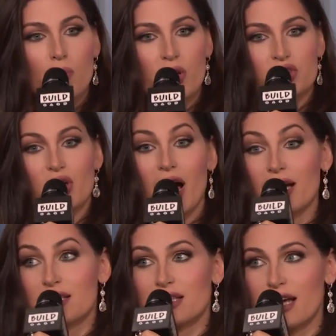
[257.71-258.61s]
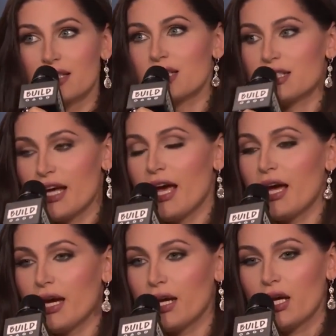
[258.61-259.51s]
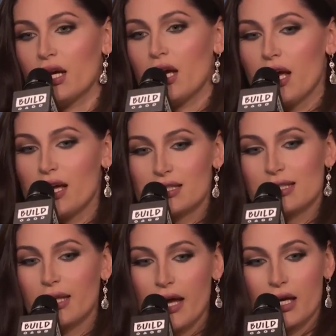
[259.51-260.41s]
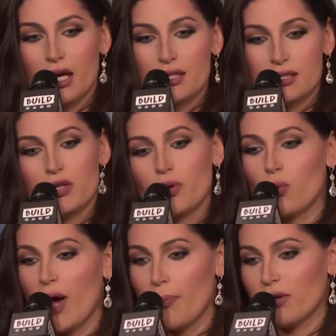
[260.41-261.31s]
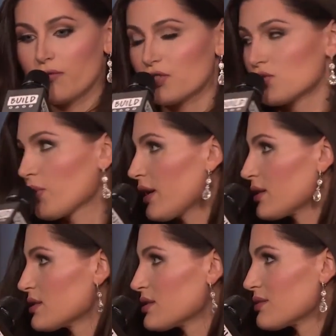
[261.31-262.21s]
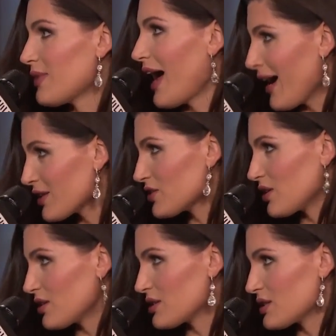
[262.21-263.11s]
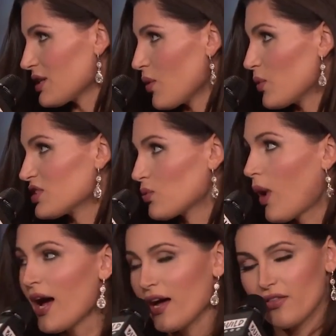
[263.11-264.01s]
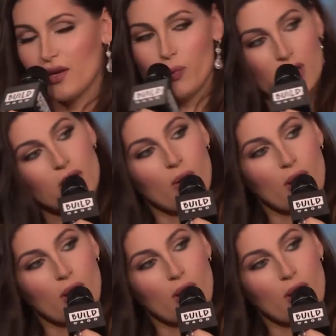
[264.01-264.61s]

which I say today is like a secret weapon for trans actors, which is why I think we can